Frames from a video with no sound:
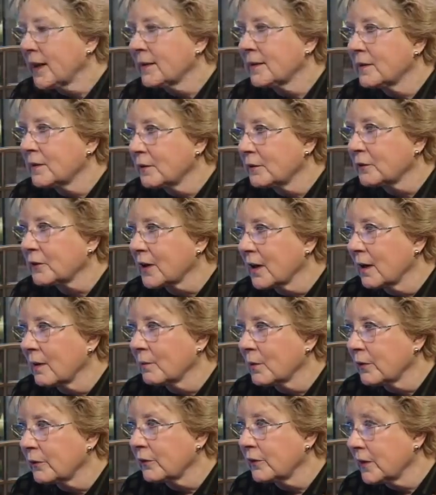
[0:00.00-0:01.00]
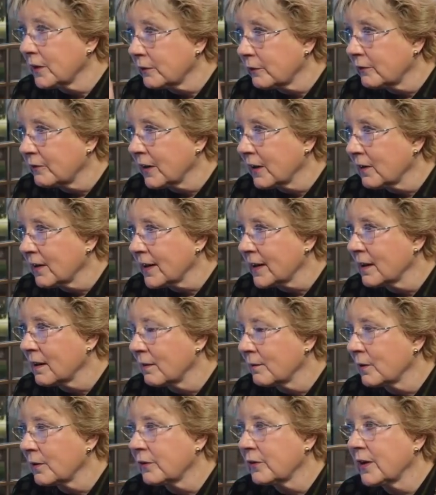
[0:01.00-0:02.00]
had this very
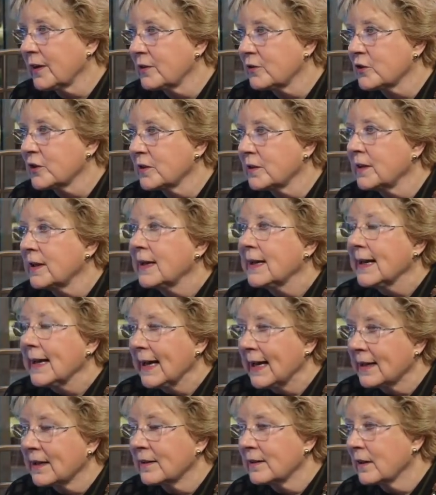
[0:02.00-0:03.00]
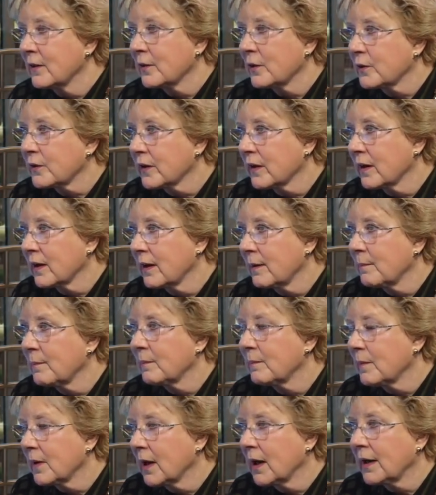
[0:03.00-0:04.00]
conversation at another
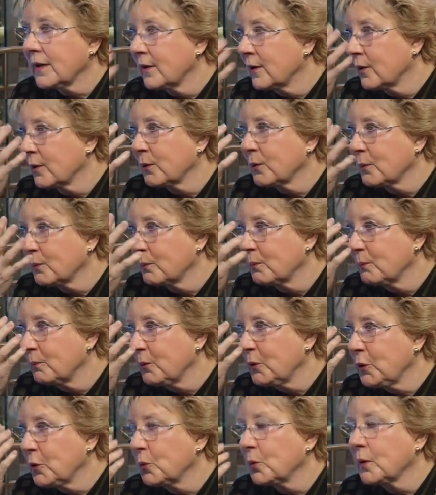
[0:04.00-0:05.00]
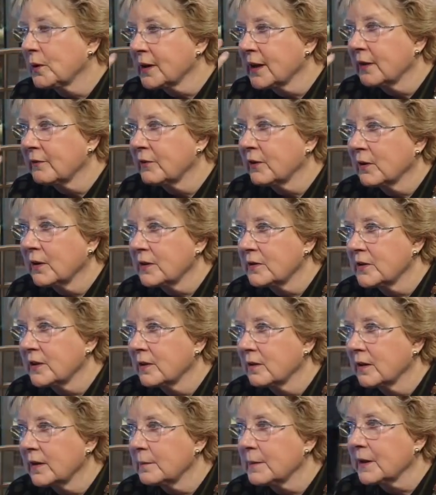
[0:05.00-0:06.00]
time, I know you would get very
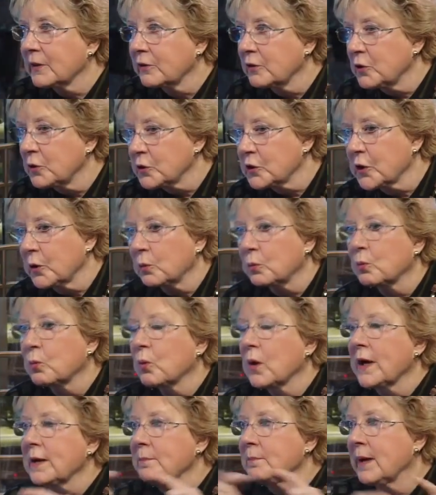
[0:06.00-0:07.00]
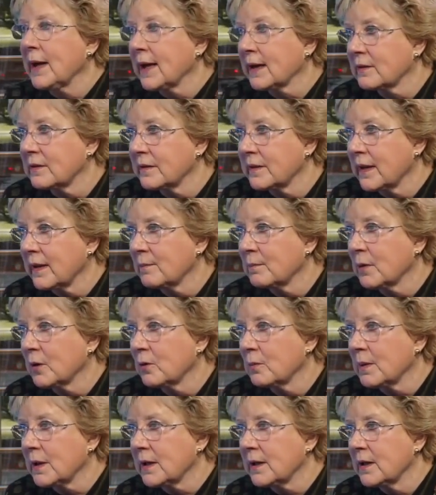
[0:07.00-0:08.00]
teary because you'd go right back to that
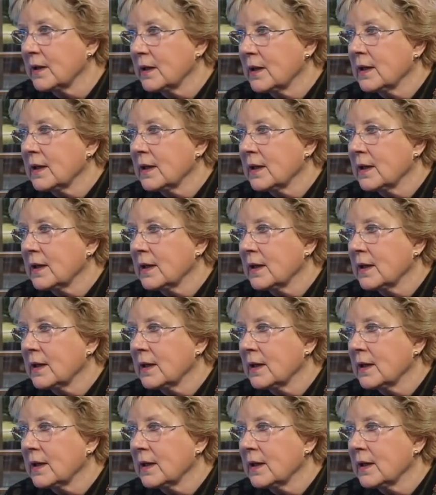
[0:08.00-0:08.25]
moment.